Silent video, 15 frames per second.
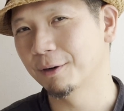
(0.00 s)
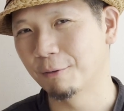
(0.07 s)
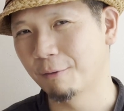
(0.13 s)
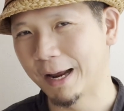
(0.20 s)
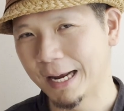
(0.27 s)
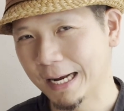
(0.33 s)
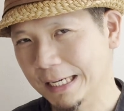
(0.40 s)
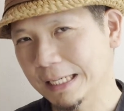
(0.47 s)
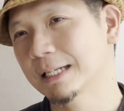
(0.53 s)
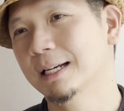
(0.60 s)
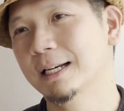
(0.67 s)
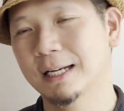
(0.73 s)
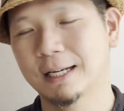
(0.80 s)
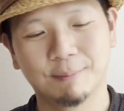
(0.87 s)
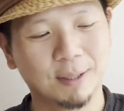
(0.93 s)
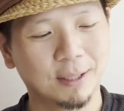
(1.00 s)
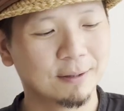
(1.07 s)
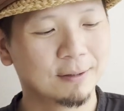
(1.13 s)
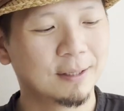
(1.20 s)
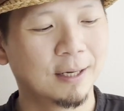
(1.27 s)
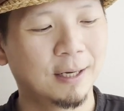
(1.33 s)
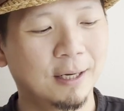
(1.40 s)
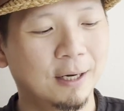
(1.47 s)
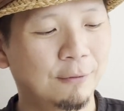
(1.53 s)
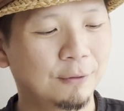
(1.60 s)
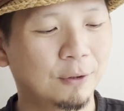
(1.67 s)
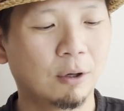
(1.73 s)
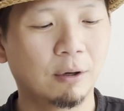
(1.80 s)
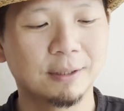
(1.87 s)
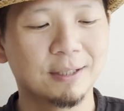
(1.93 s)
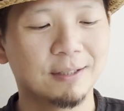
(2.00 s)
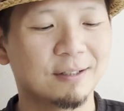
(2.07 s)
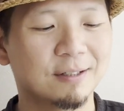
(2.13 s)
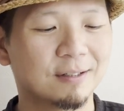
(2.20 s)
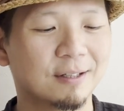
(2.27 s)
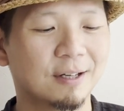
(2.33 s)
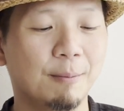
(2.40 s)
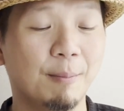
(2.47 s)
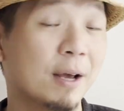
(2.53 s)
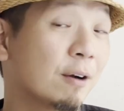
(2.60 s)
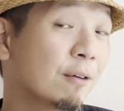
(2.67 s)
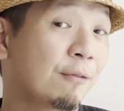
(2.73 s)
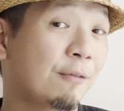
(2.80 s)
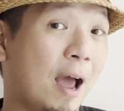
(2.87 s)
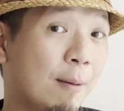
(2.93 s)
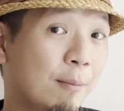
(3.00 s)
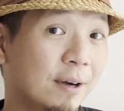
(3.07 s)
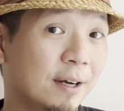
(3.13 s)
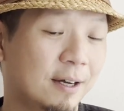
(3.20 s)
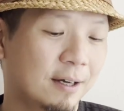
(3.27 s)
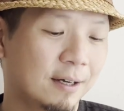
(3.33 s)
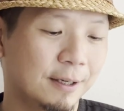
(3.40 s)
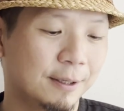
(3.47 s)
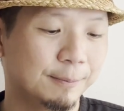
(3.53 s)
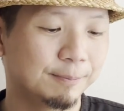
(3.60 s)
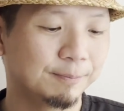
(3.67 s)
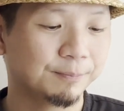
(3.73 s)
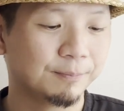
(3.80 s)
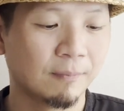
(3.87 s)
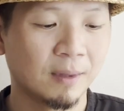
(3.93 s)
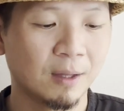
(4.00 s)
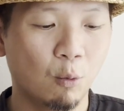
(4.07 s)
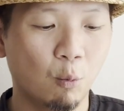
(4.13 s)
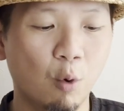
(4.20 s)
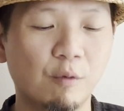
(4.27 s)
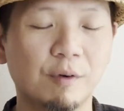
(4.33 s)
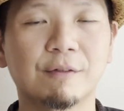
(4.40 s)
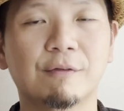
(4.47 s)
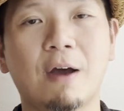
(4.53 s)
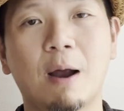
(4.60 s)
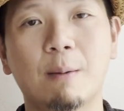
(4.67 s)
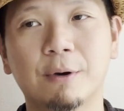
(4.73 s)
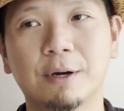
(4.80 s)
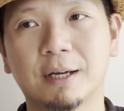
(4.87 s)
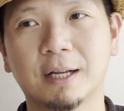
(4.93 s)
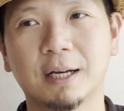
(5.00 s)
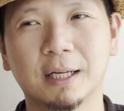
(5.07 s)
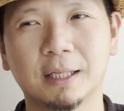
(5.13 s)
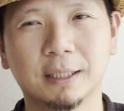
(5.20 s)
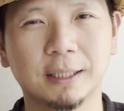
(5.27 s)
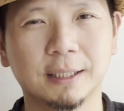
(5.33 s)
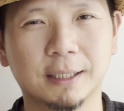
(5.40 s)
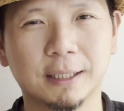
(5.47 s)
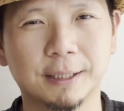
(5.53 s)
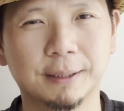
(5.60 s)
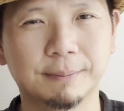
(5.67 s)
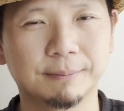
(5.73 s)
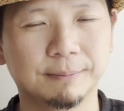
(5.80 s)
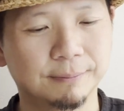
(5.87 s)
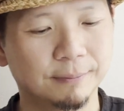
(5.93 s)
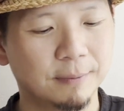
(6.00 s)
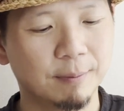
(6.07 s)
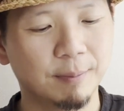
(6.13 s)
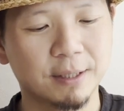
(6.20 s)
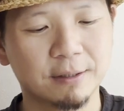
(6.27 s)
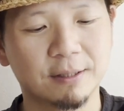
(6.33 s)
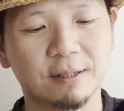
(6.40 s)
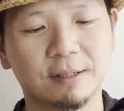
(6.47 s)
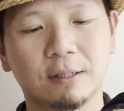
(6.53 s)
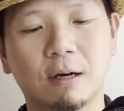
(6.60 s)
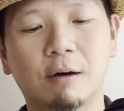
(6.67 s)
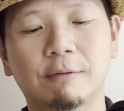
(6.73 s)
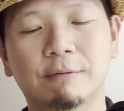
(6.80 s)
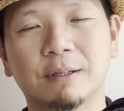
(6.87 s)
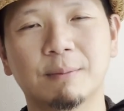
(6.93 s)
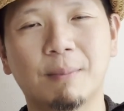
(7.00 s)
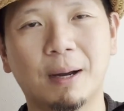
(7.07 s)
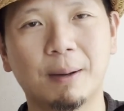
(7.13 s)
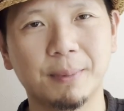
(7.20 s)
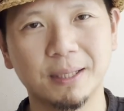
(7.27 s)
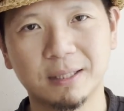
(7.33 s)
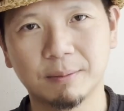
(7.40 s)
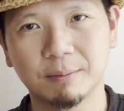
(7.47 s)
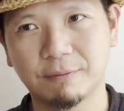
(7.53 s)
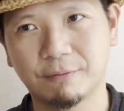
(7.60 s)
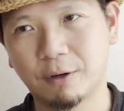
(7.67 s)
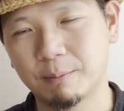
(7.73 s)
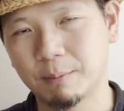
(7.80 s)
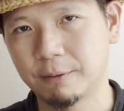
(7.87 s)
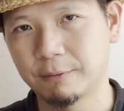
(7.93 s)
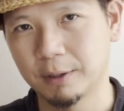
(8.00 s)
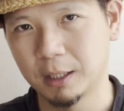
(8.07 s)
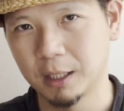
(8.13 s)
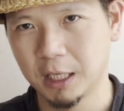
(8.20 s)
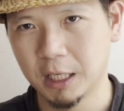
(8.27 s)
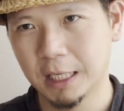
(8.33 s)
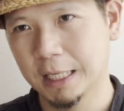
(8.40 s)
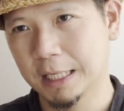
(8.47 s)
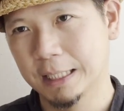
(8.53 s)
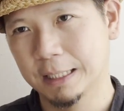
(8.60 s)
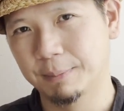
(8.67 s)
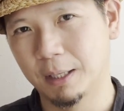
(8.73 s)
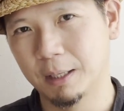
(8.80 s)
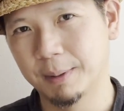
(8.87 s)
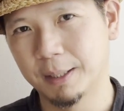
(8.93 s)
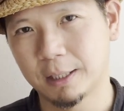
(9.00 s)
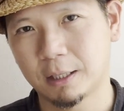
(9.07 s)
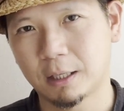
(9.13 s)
rain, because after all, this is made of fabric, woven fabric, and I think because it's soft, there might be some form of maybe